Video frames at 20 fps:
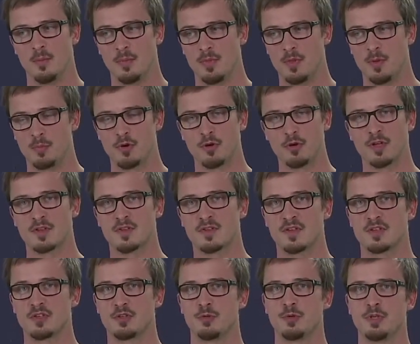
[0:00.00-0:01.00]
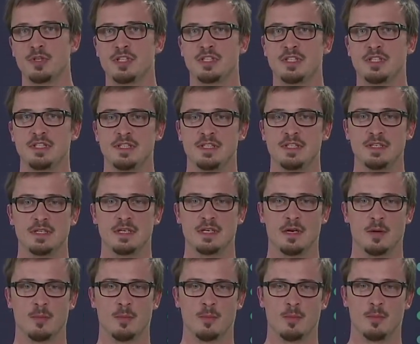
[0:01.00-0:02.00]
the product security,
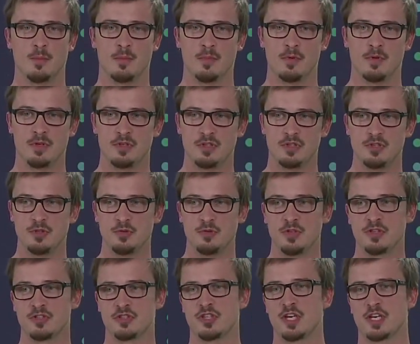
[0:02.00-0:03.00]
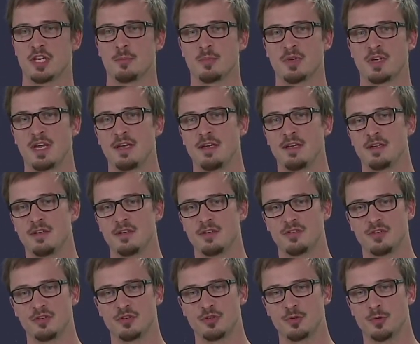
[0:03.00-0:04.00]
using Checkmk in a
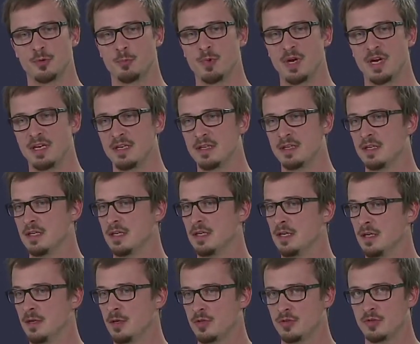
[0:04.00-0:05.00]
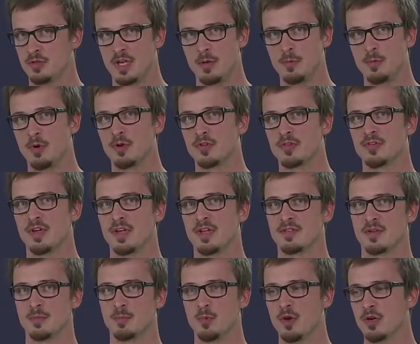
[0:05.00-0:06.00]
secure way. Today we also had
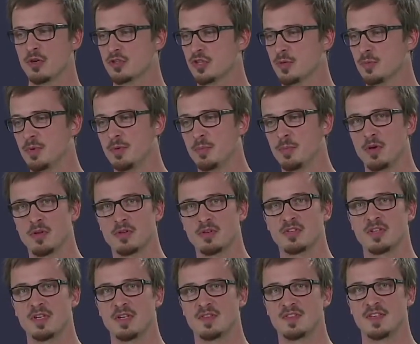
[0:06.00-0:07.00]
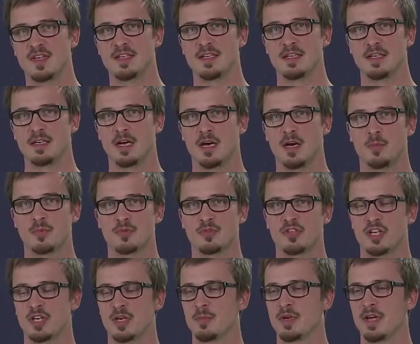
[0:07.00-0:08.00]
some workshop about setting up
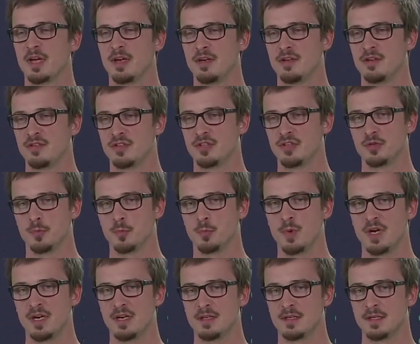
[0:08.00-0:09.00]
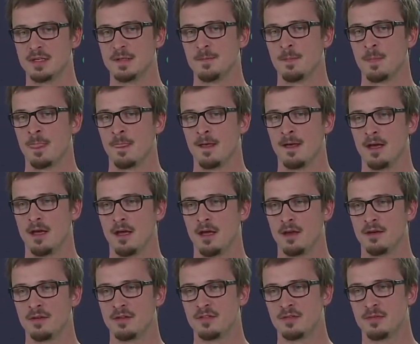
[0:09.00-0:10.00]
Checkmk in a secure way.
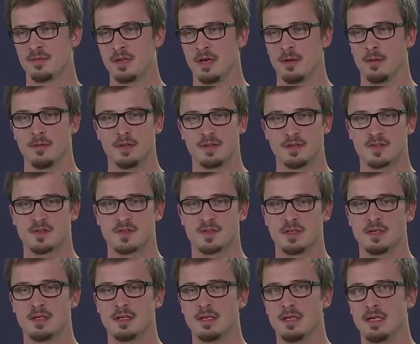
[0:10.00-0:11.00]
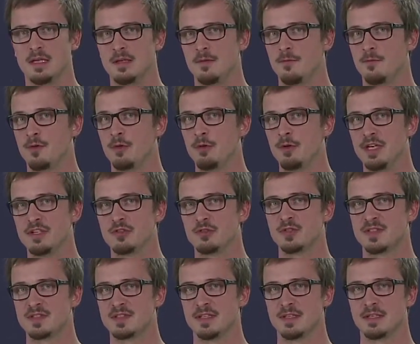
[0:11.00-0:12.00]
And it's a very
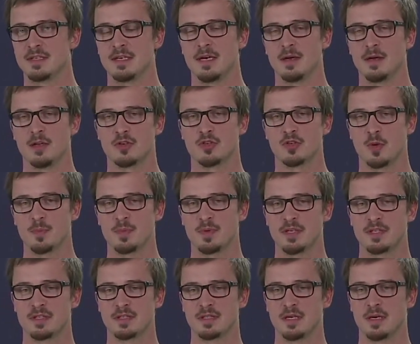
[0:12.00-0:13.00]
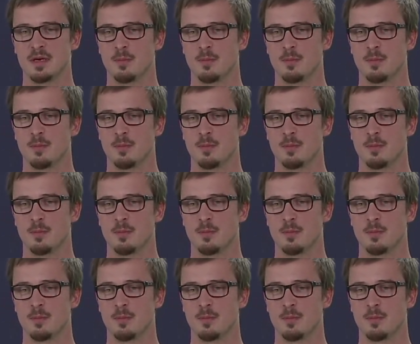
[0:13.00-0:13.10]
interesting topic